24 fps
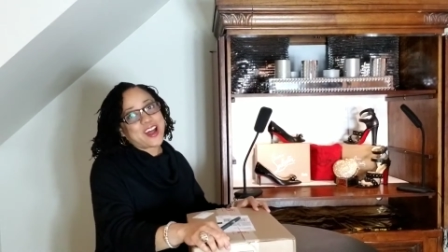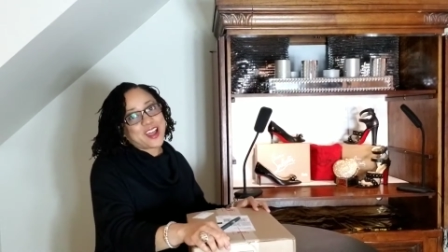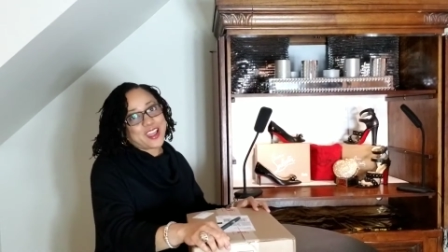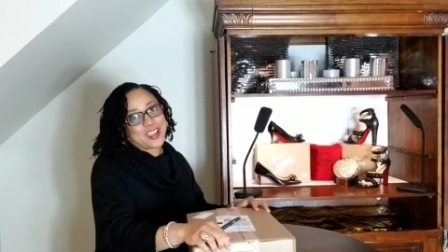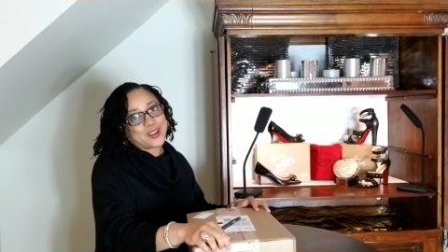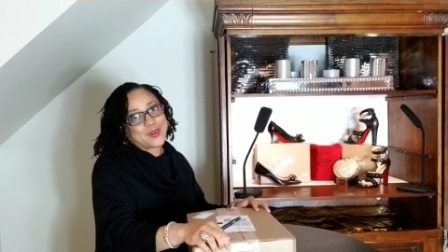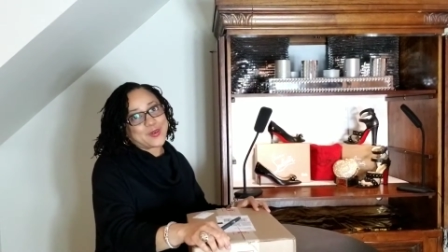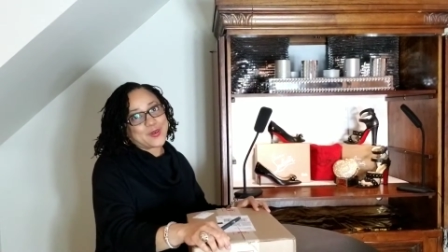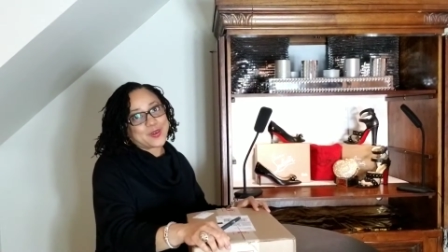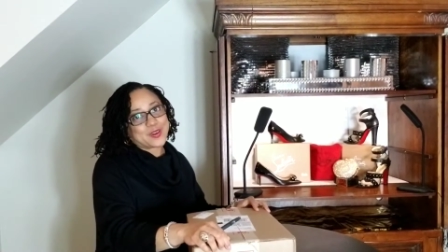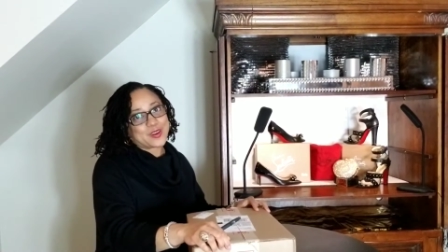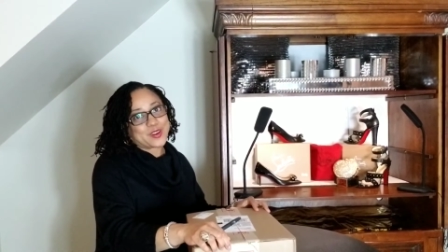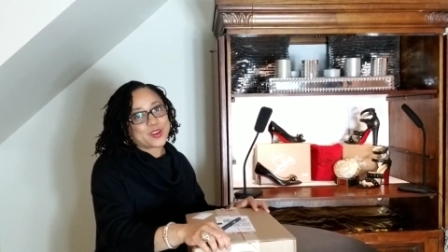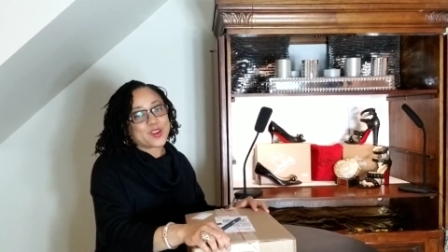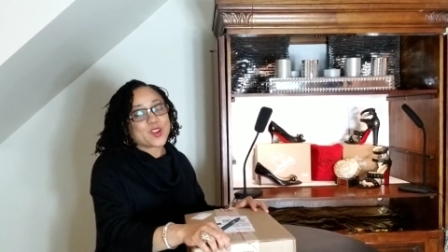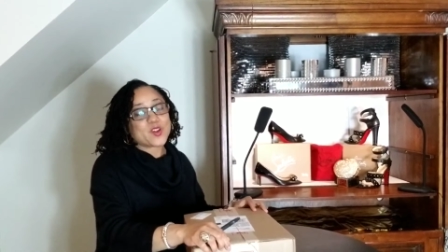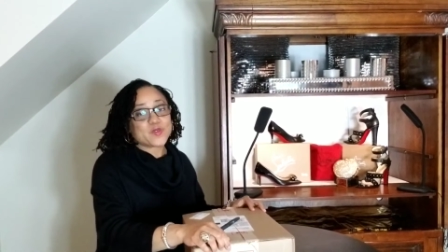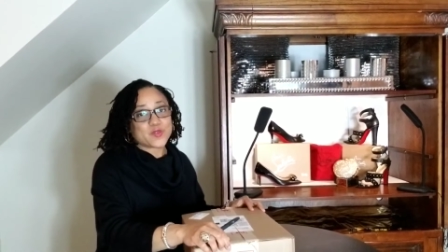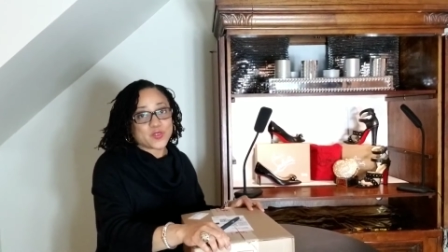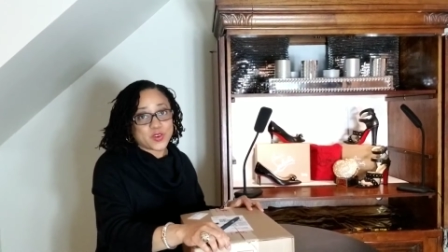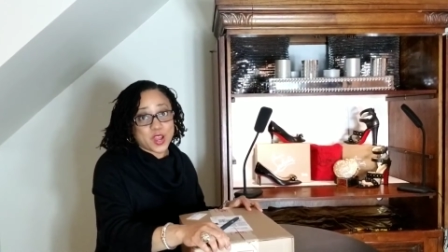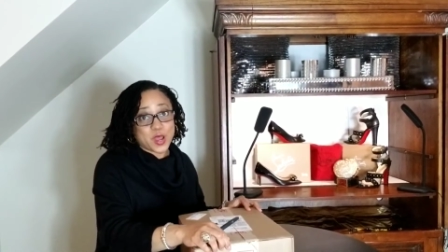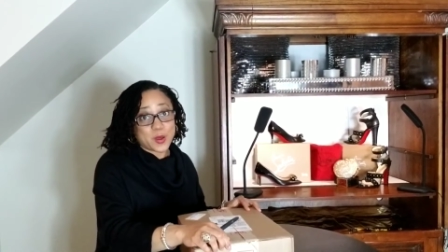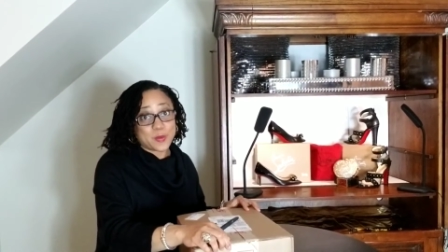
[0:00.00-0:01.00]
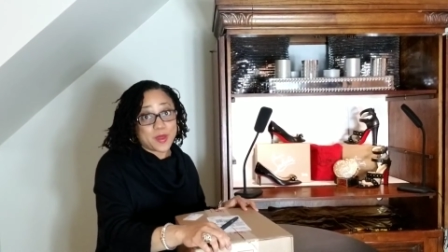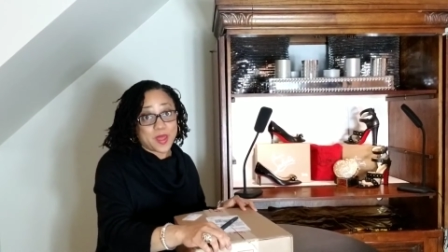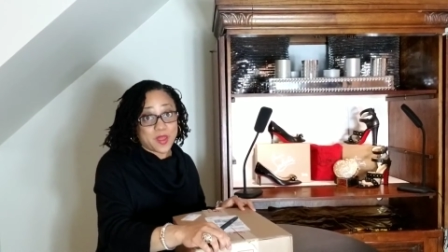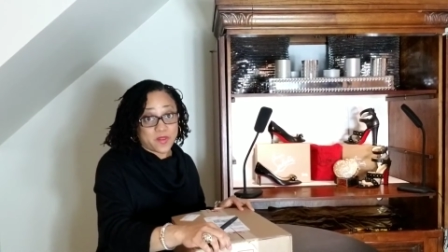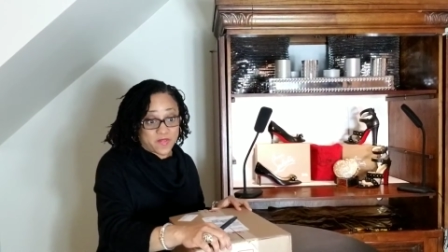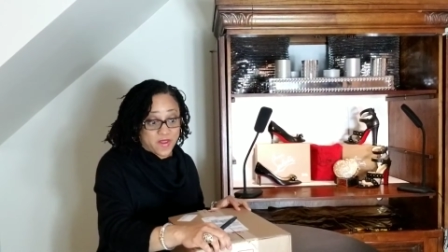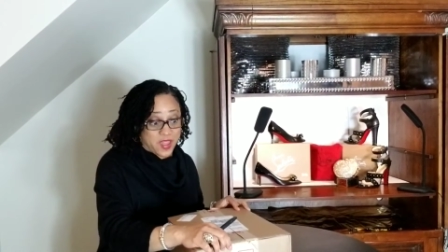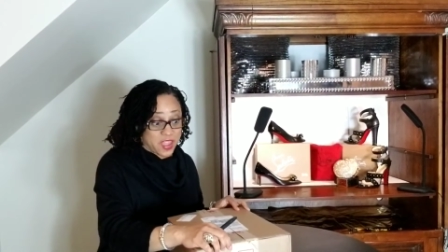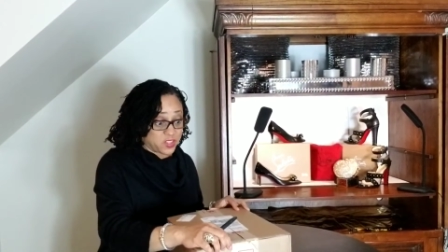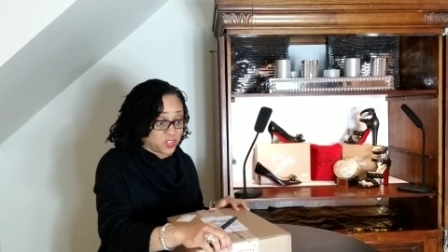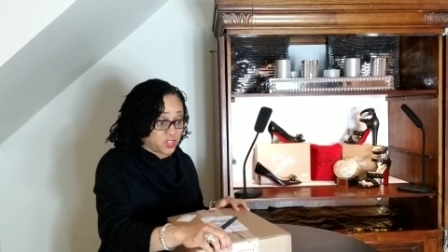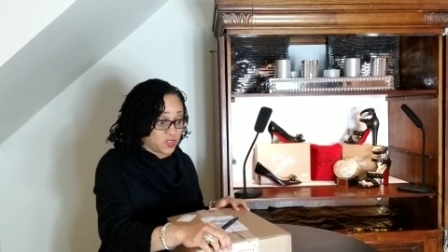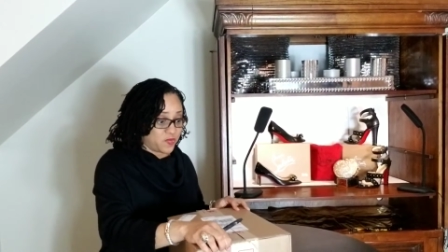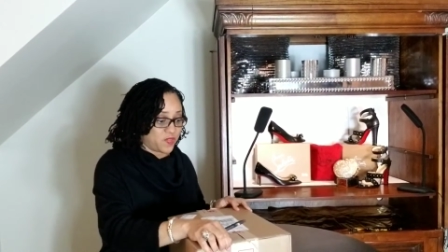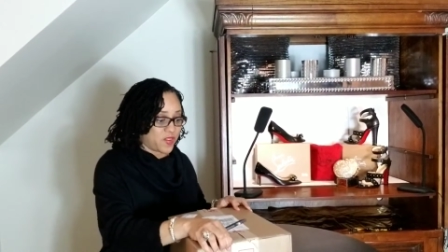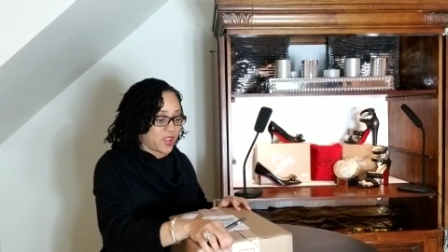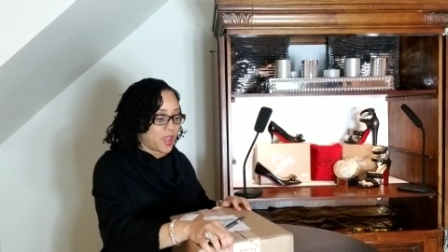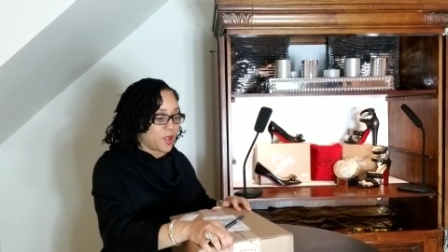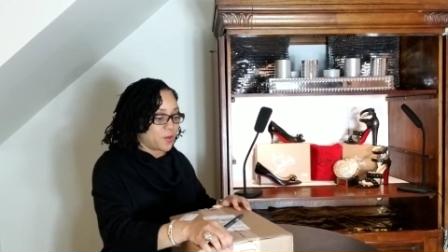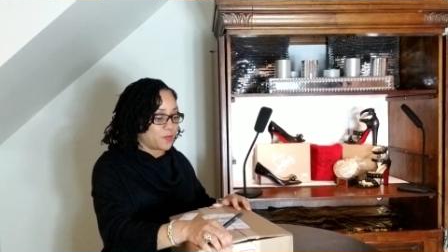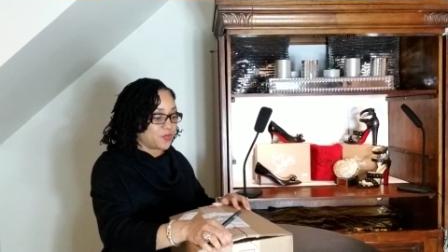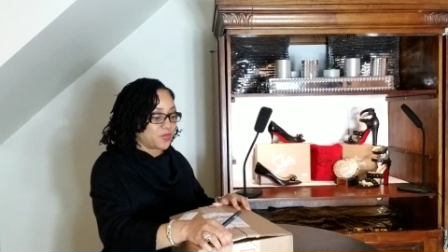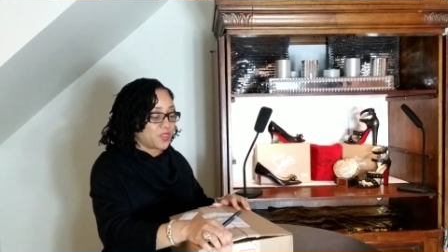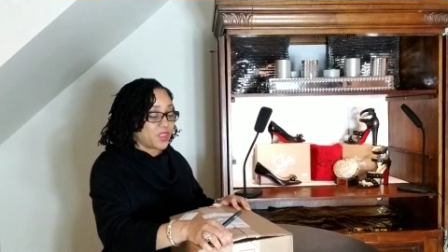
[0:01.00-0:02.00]
I ordered from Fashion
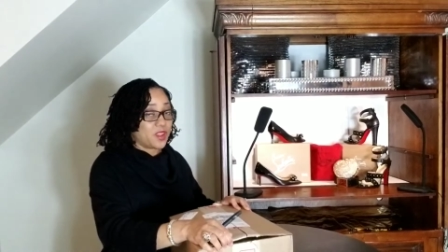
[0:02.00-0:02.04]
Pop.